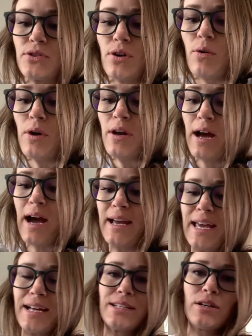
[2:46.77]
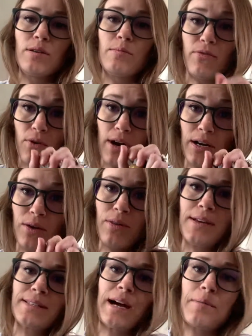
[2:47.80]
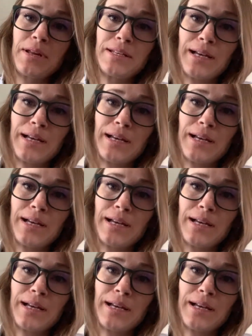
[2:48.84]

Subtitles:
So I can't tell you before I knew this how many